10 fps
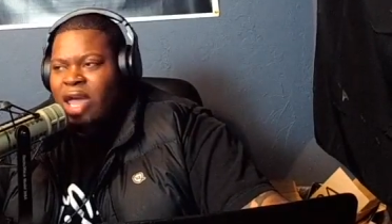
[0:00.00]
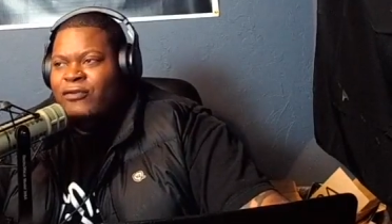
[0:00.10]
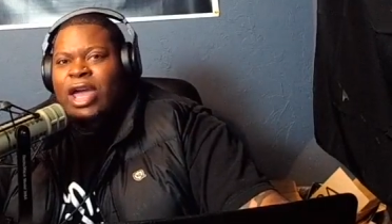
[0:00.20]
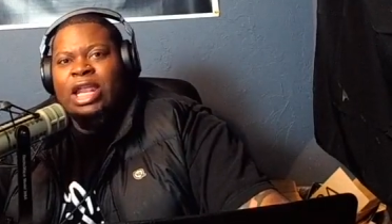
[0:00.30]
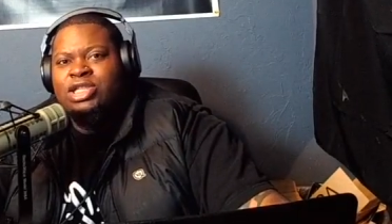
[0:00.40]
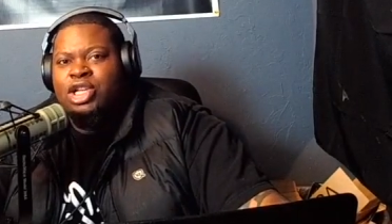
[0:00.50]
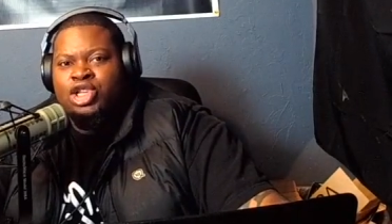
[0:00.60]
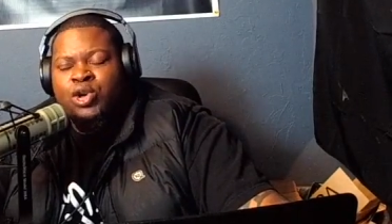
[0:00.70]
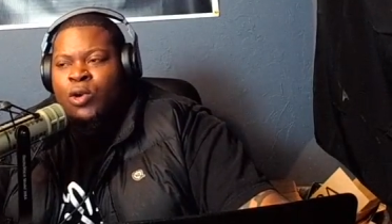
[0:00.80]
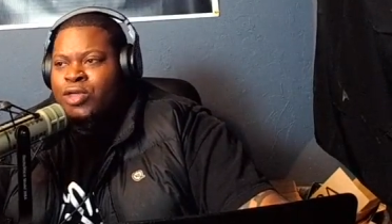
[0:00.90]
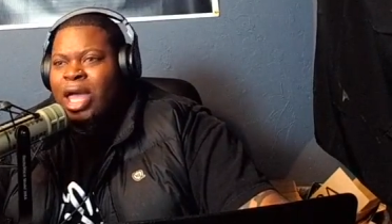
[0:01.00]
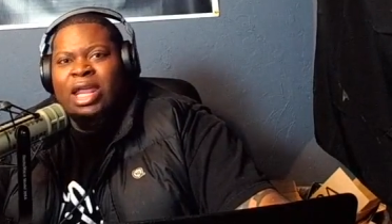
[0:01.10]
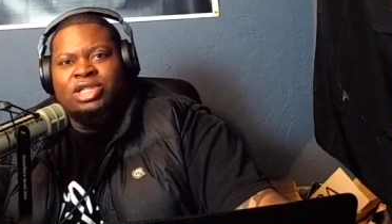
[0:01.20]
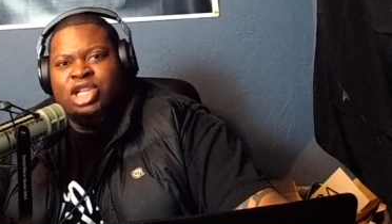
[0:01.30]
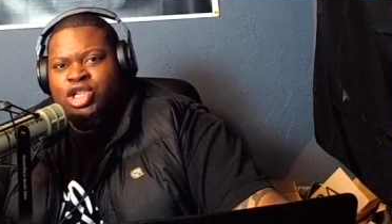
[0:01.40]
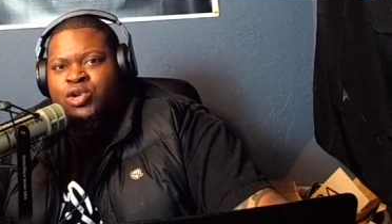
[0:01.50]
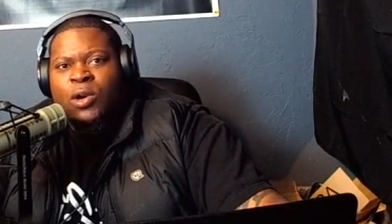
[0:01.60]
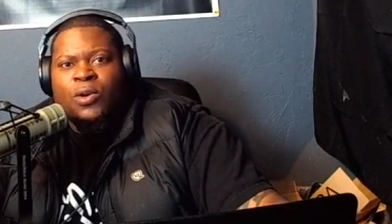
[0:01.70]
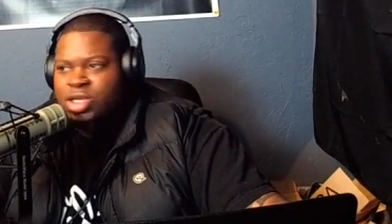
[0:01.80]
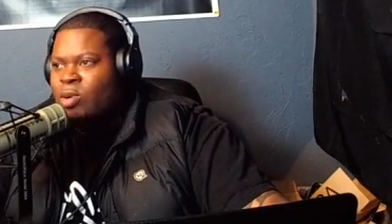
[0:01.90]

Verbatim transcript: If it is the truth, it is the truth.